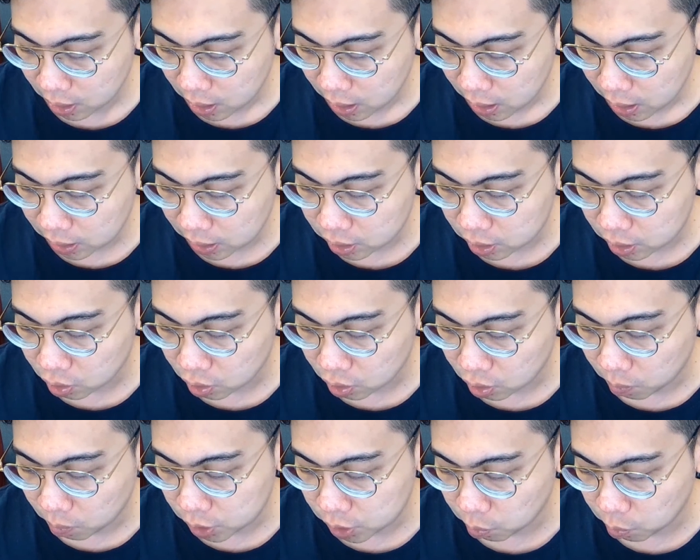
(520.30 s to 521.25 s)
is so
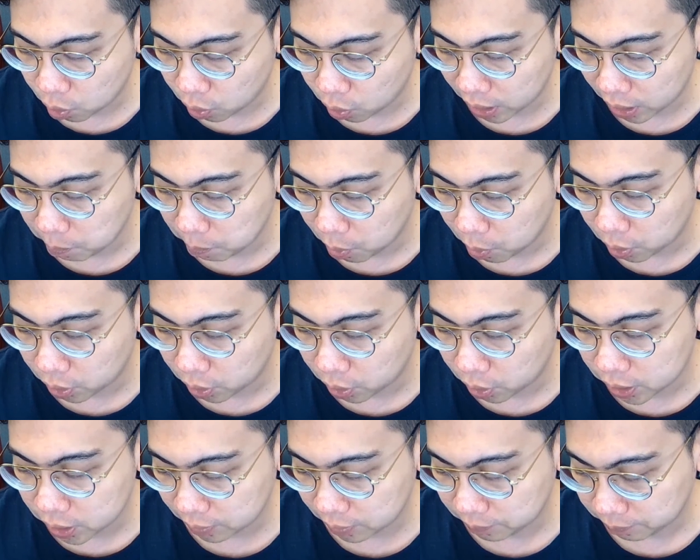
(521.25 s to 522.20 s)
much more
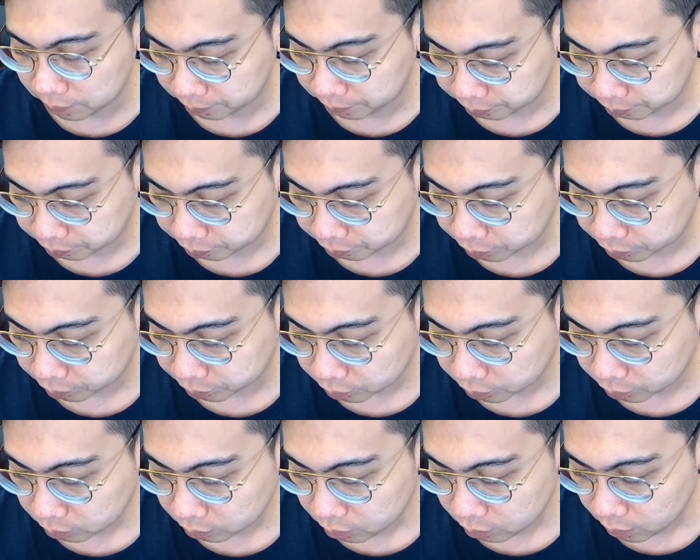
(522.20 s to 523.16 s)
important
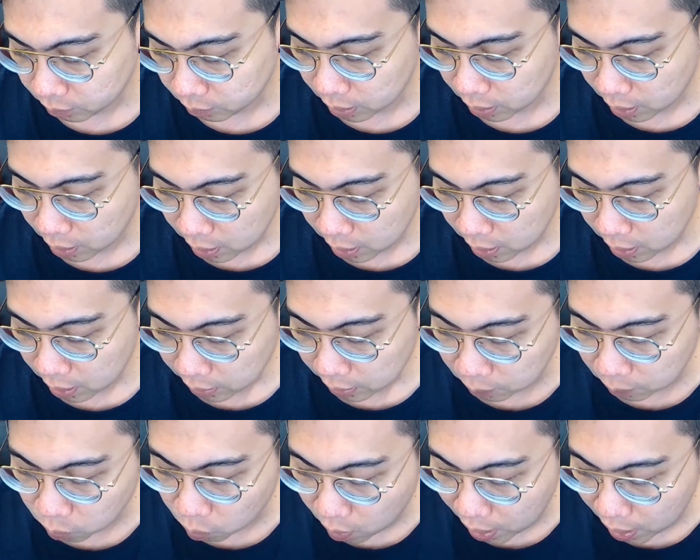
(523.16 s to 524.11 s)

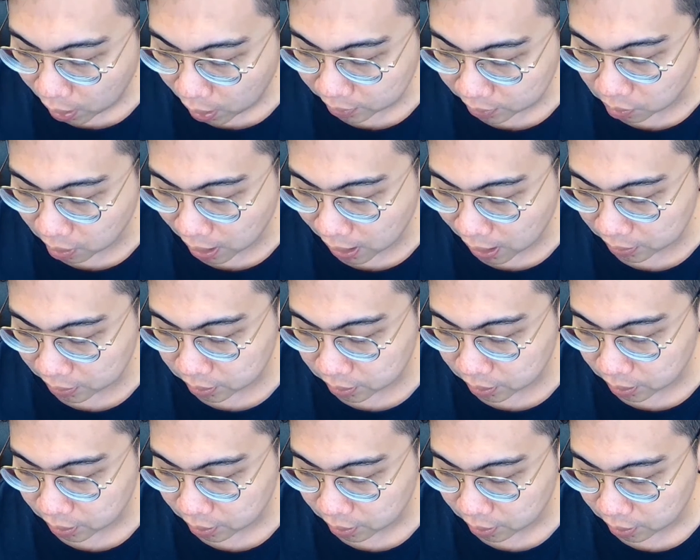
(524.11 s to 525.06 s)
than what you
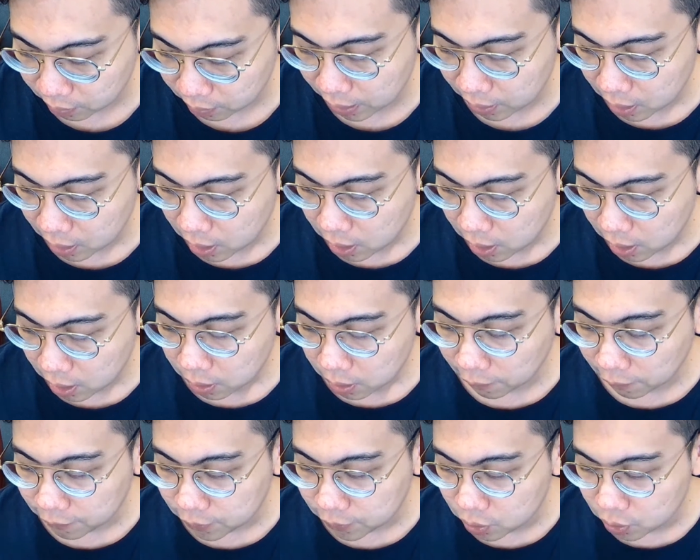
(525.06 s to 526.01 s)
ask, right?
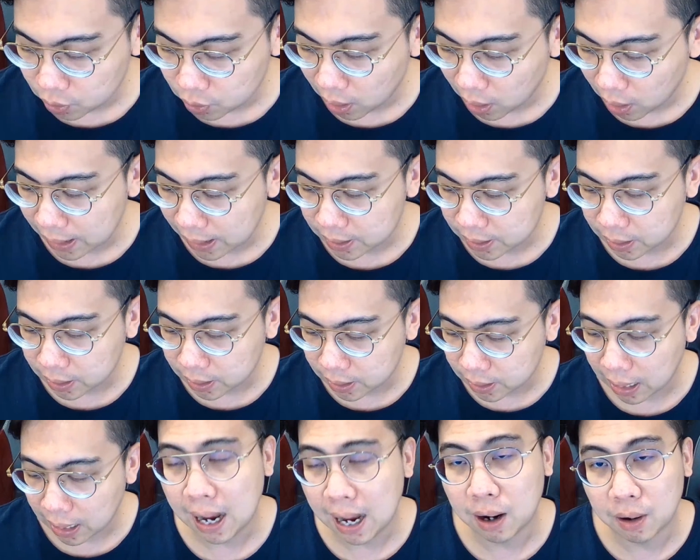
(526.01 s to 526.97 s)
If you are asking
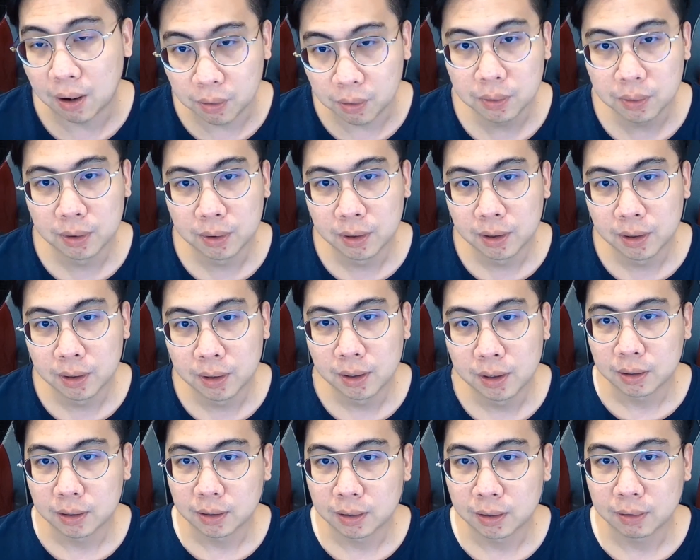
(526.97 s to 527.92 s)
how,
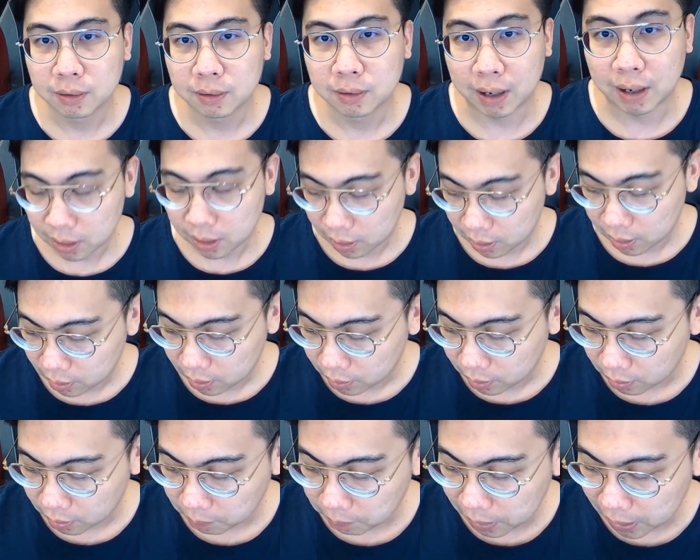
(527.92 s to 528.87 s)
right,
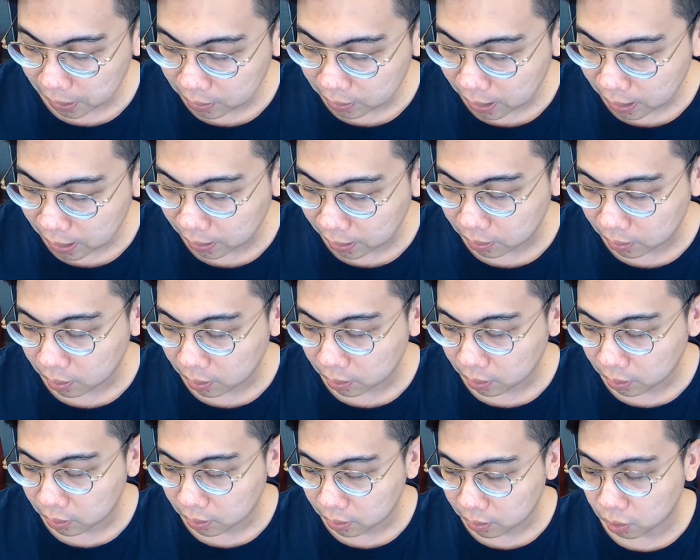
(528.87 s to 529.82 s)
meaning that
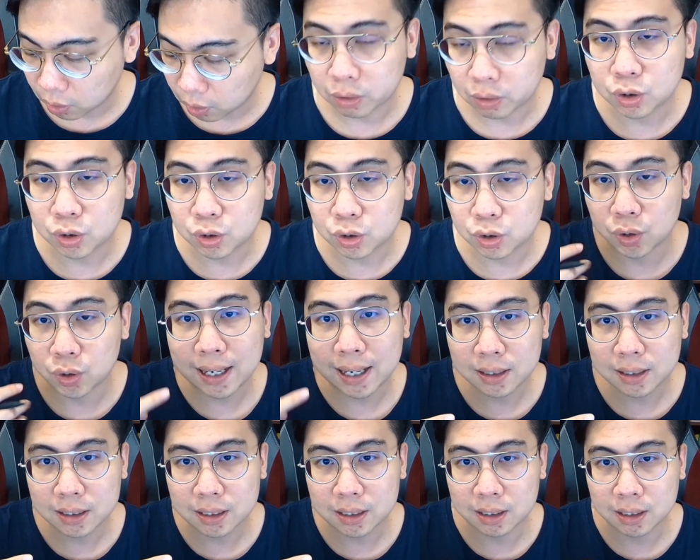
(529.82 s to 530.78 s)
your
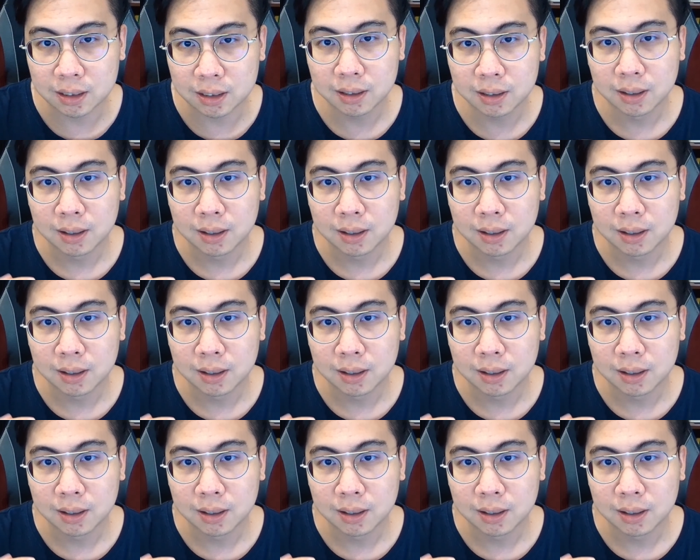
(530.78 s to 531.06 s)
tonality,